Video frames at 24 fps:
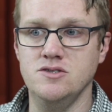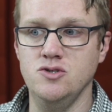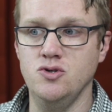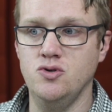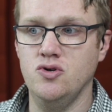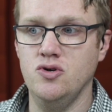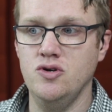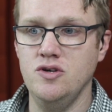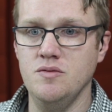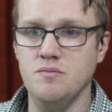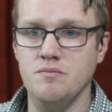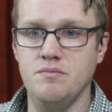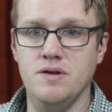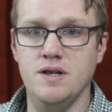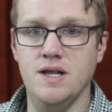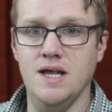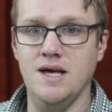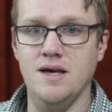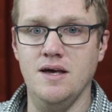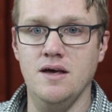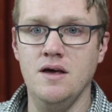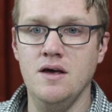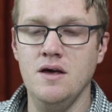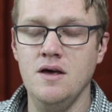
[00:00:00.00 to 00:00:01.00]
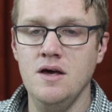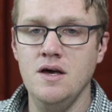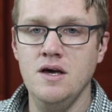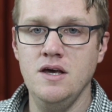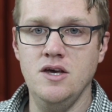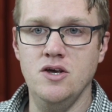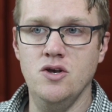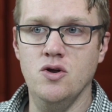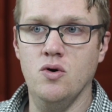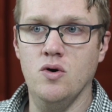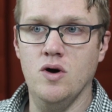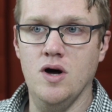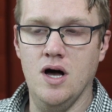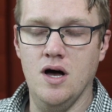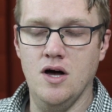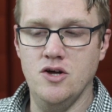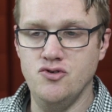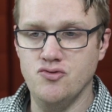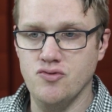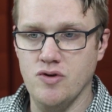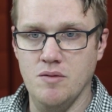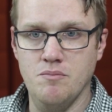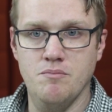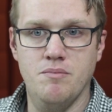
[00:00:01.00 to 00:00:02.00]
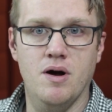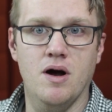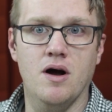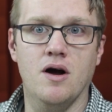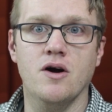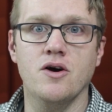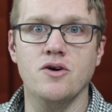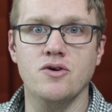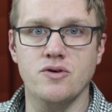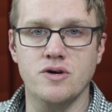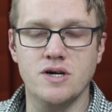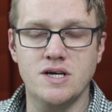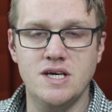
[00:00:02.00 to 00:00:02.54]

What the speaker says: you couldn't play, a drum part or a